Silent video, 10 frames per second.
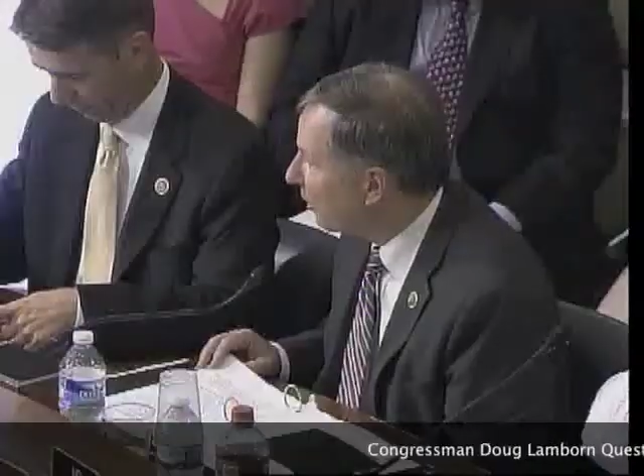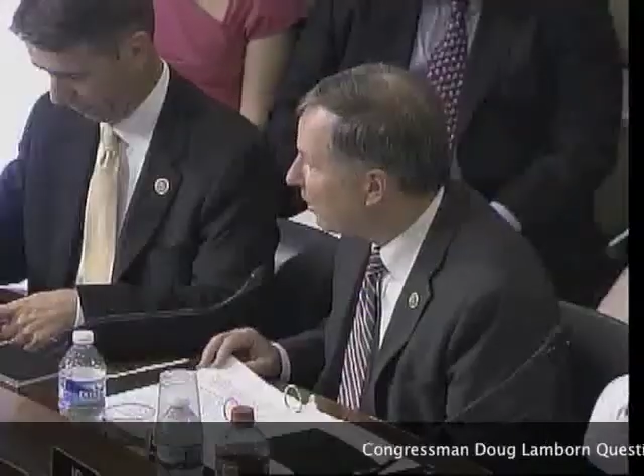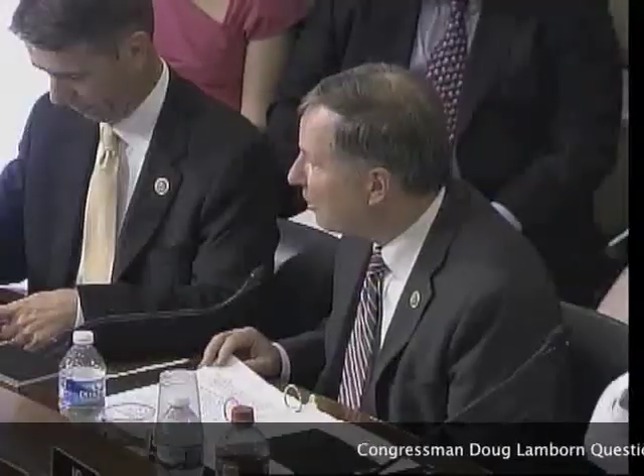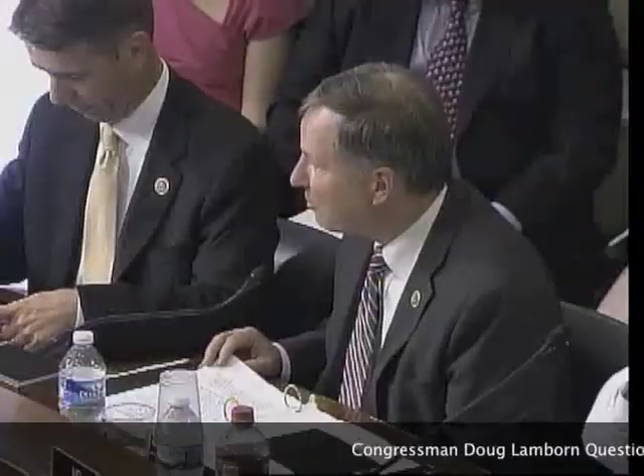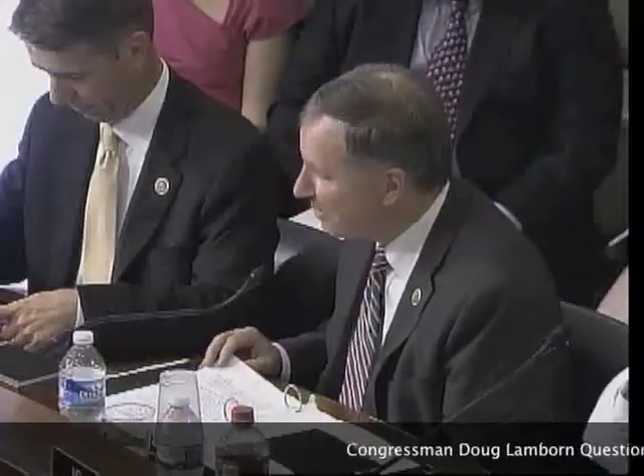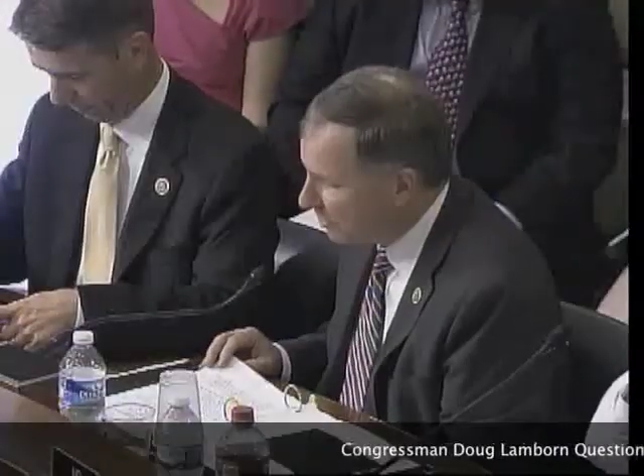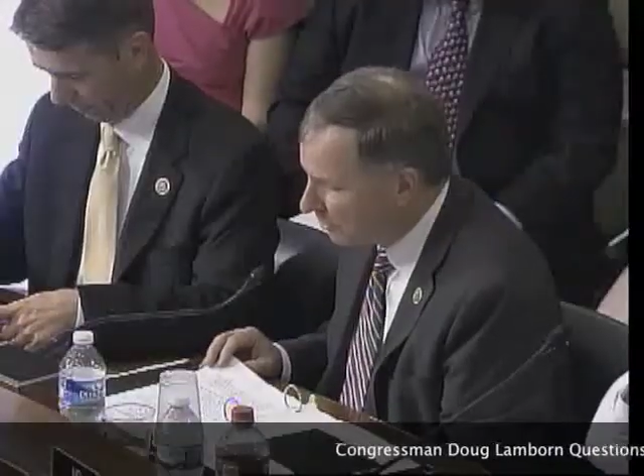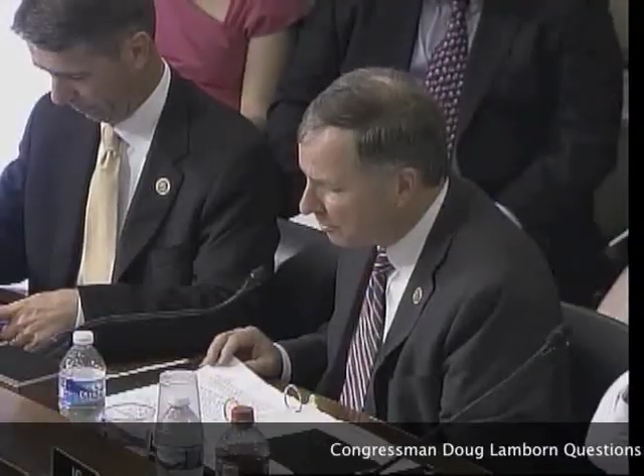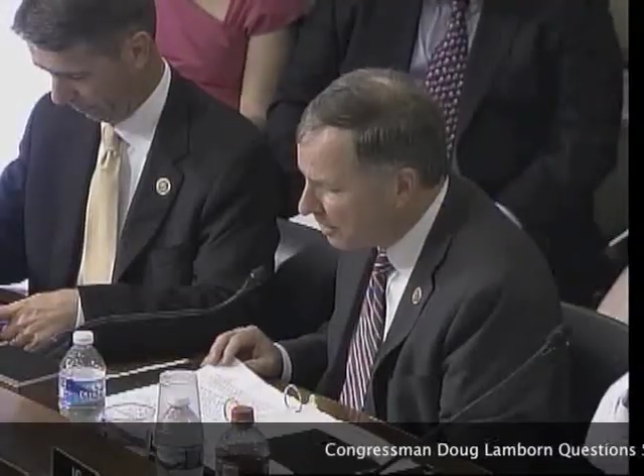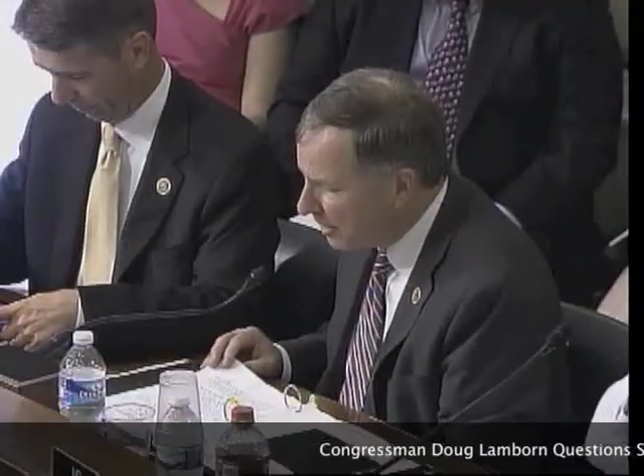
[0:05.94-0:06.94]
to our country,
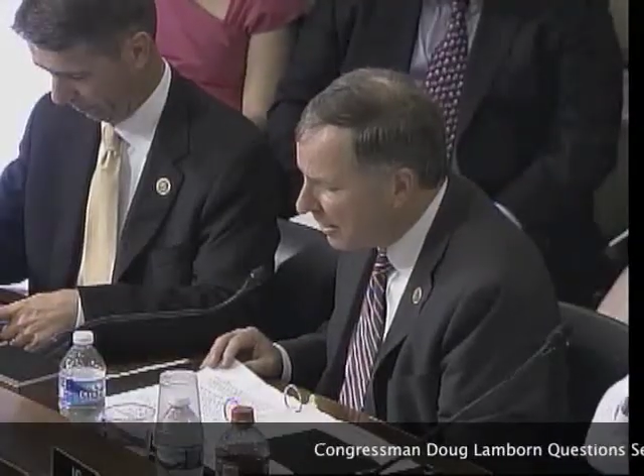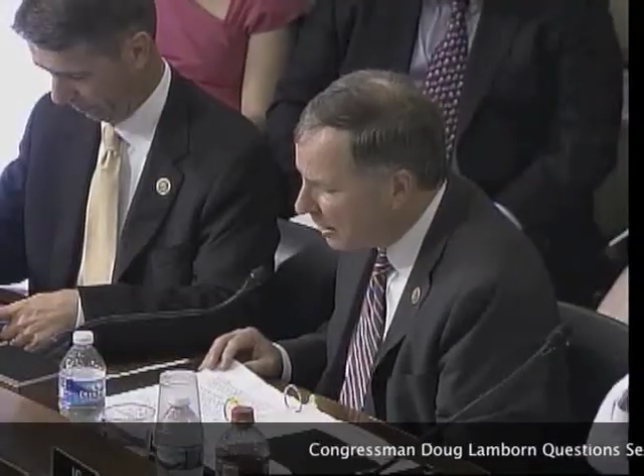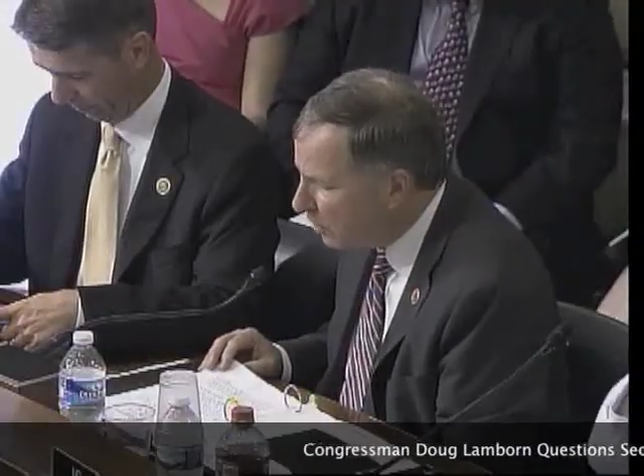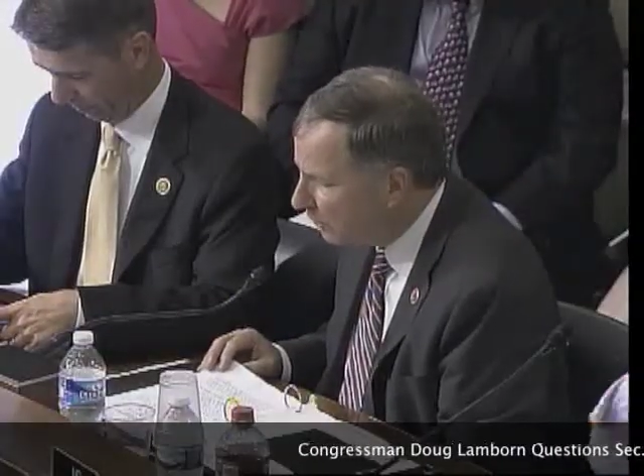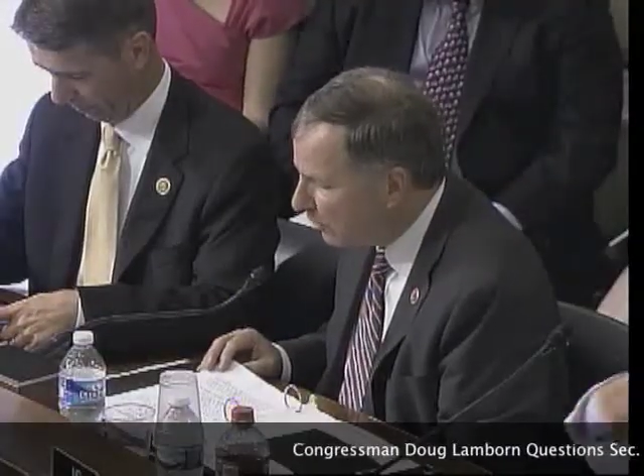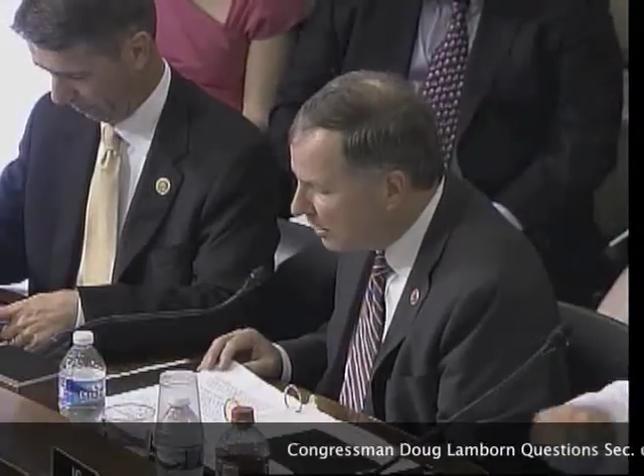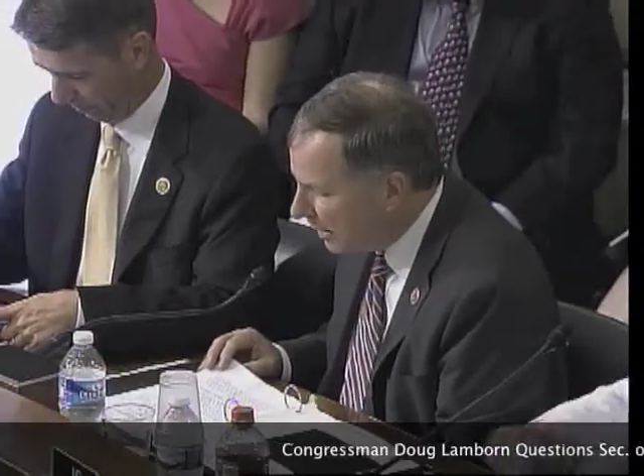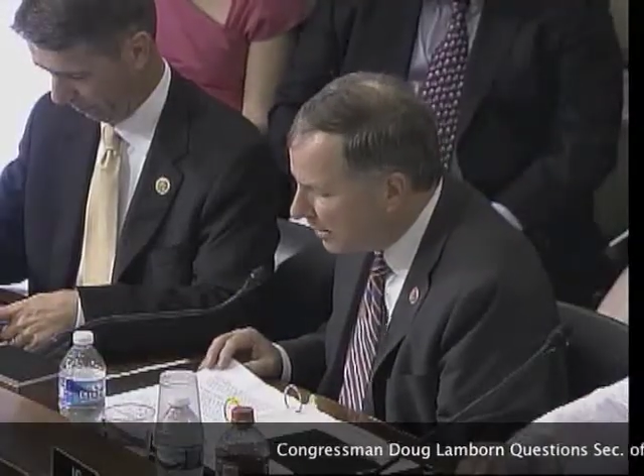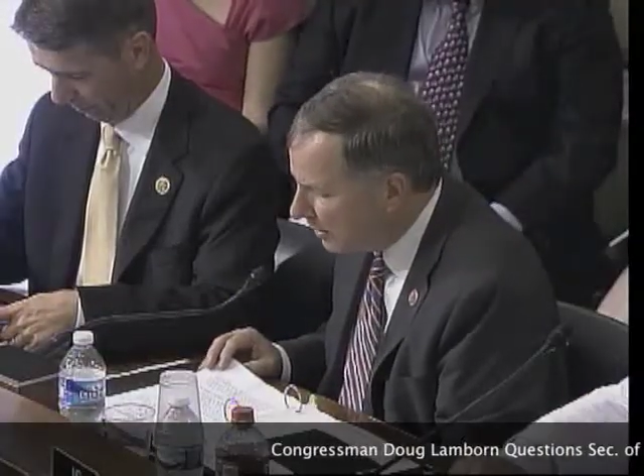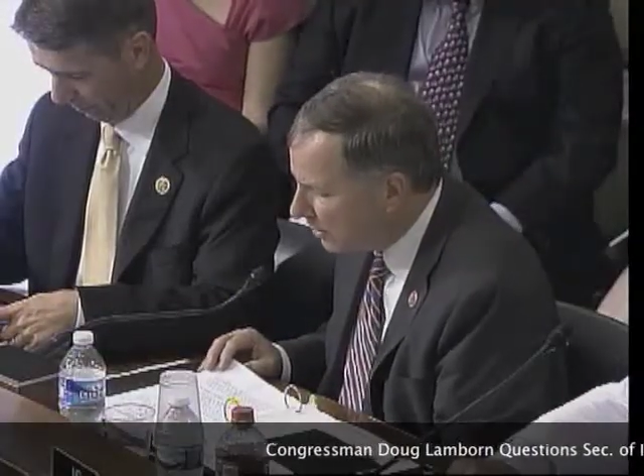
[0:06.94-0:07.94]
so thank you for
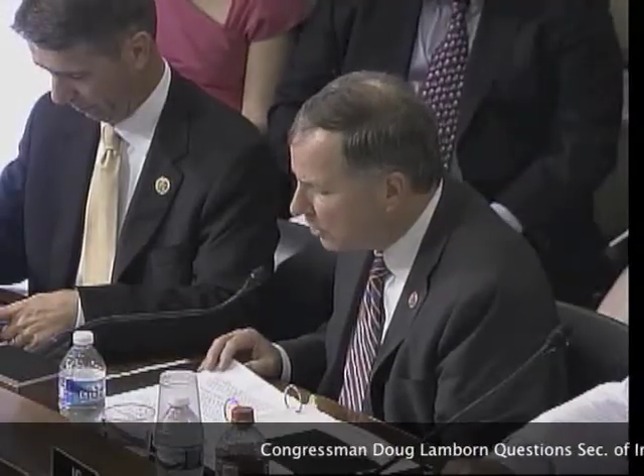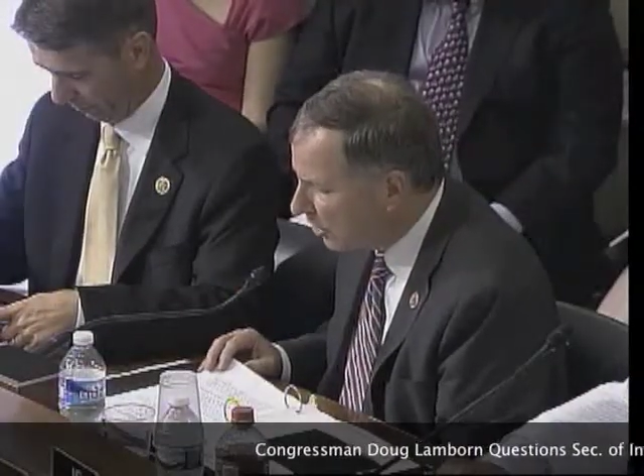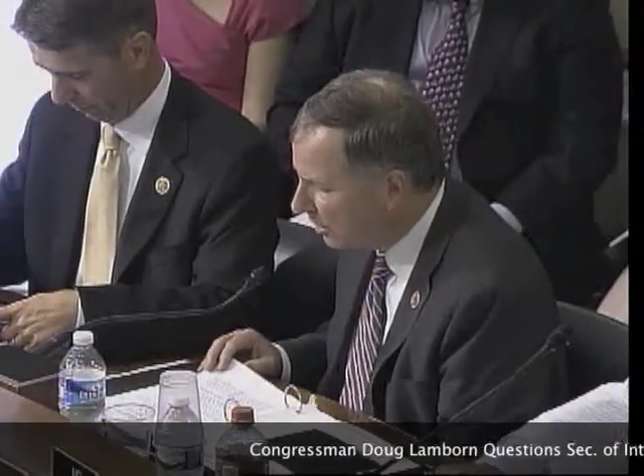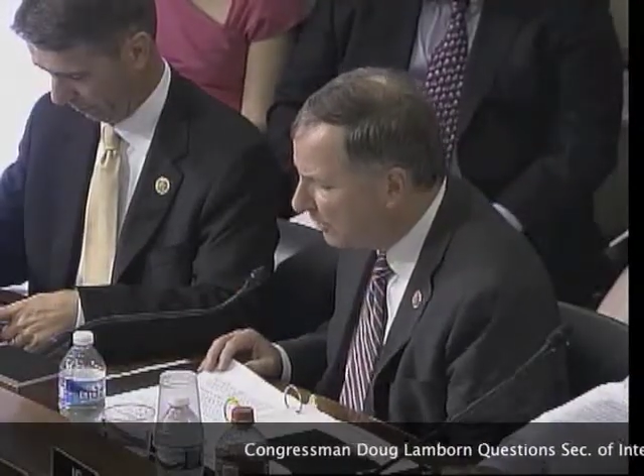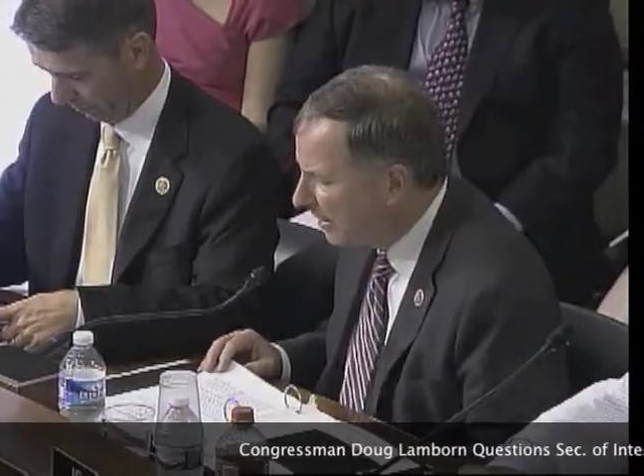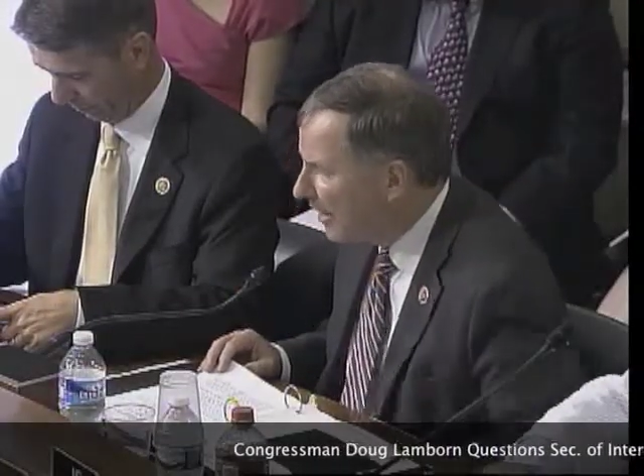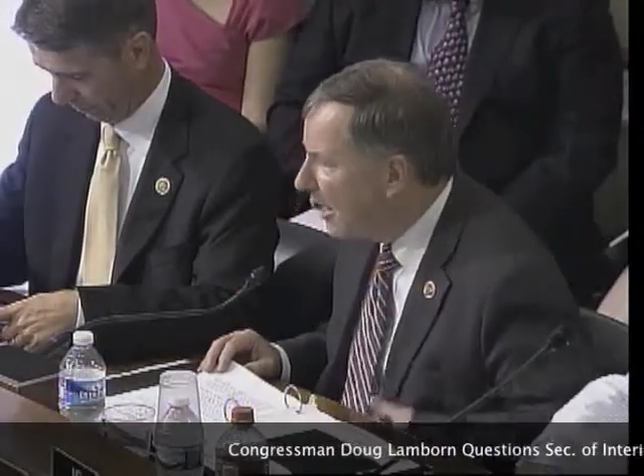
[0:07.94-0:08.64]
taking this job.